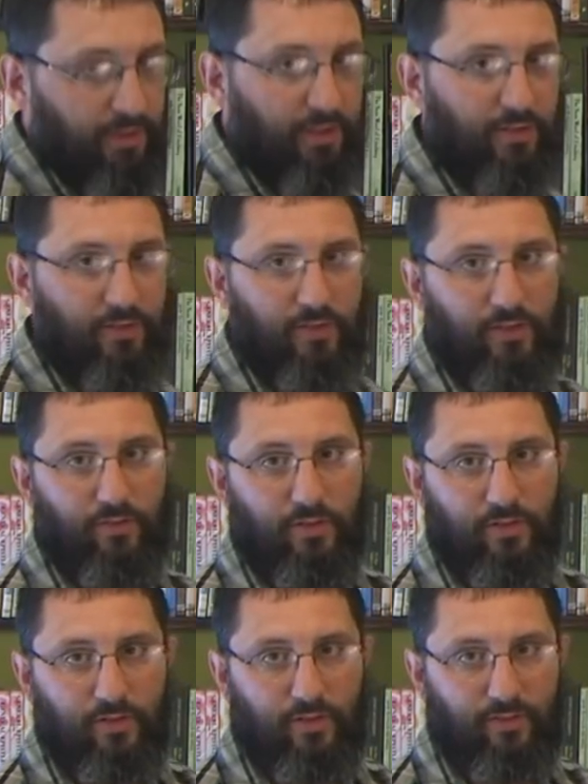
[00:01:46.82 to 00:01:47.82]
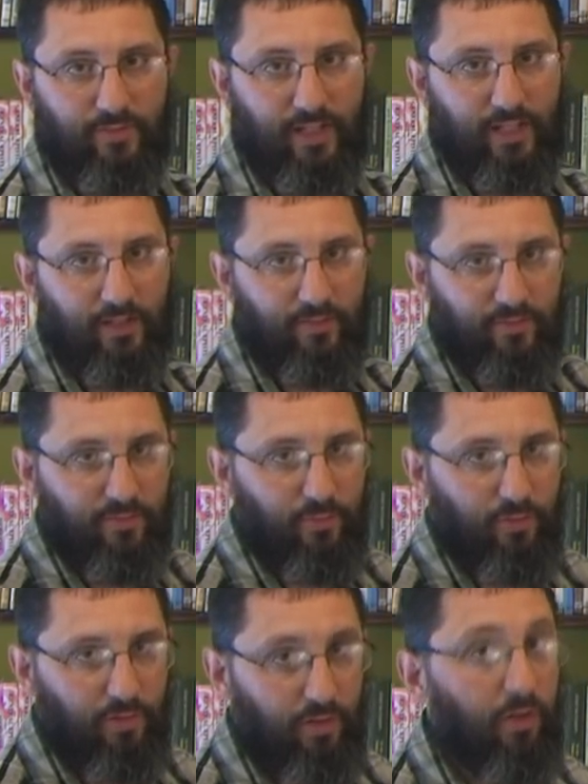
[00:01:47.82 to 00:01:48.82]
positions that Christians have taken
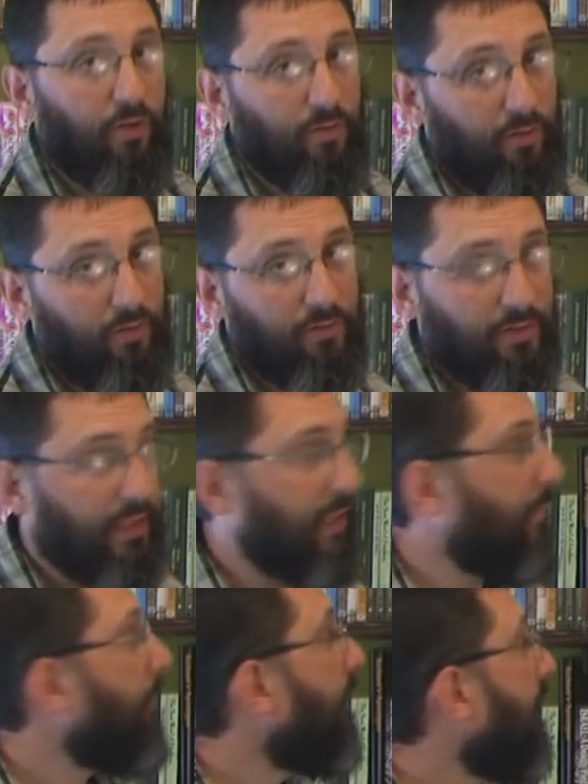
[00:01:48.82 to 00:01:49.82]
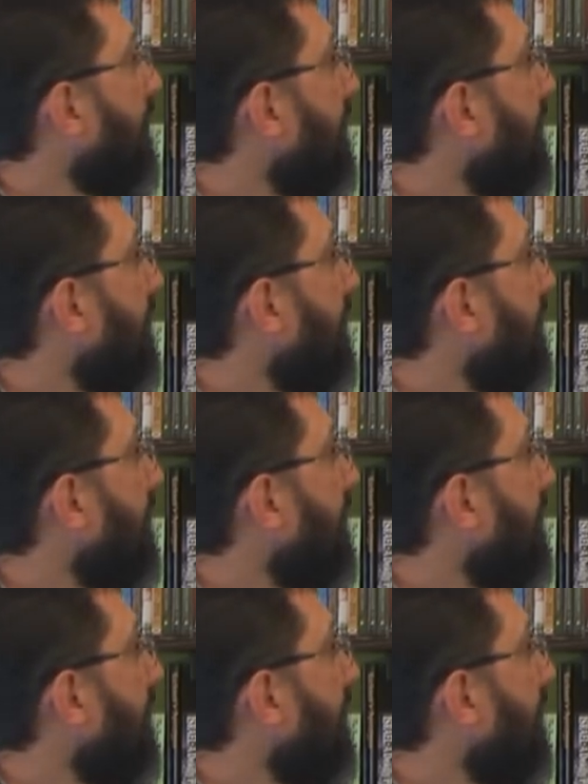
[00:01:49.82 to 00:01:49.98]
for a long, long time,